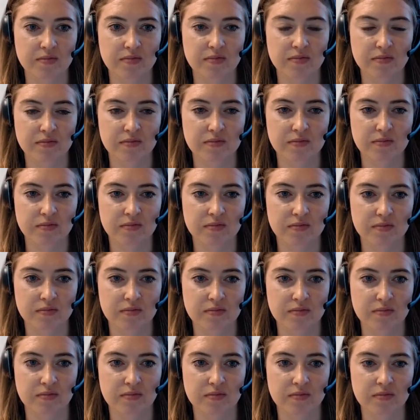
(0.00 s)

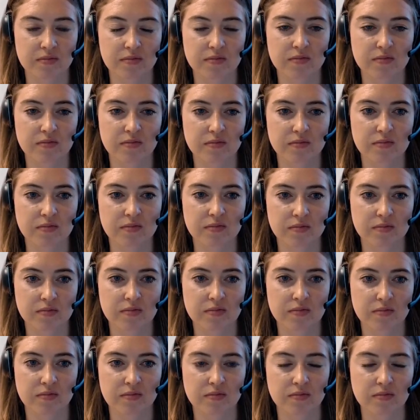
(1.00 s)

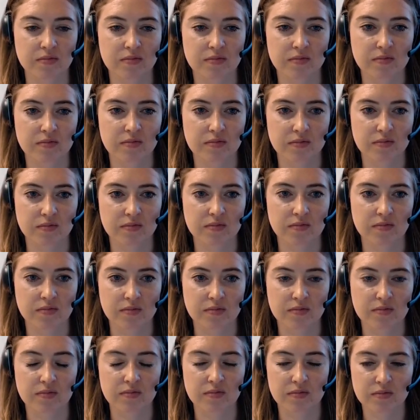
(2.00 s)

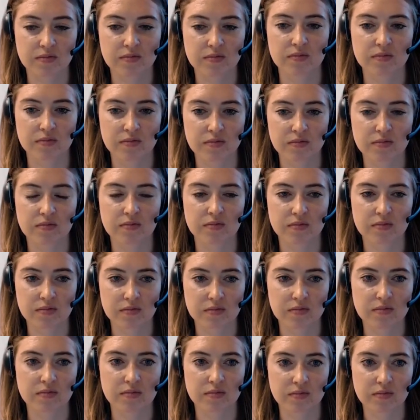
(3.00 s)

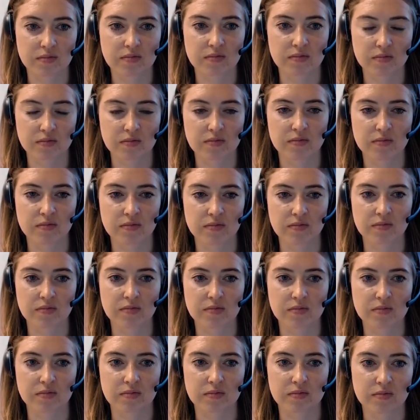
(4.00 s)

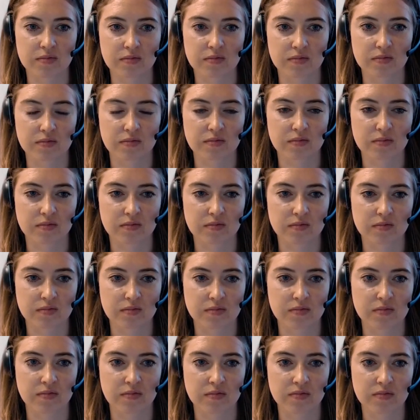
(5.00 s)

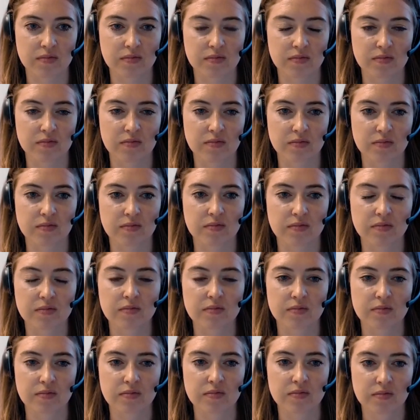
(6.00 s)

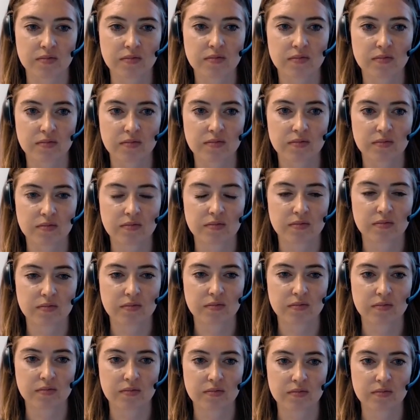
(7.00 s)
The person shown says nothing.